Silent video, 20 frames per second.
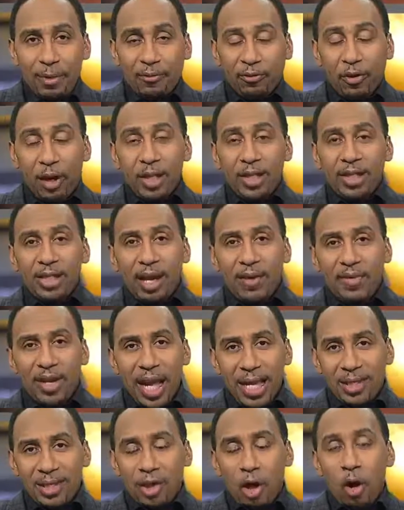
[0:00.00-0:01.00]
The front 7
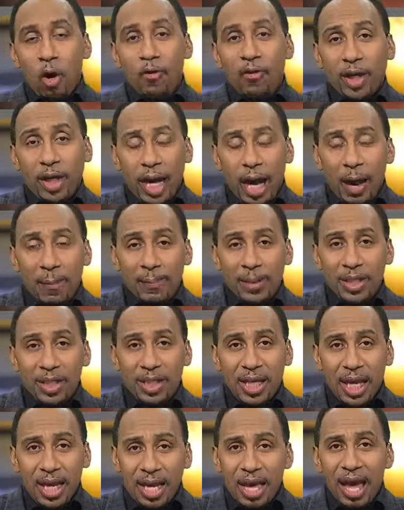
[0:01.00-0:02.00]
has to
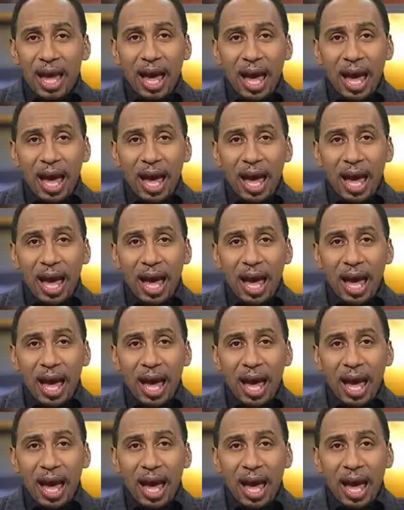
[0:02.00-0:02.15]
overcompensate.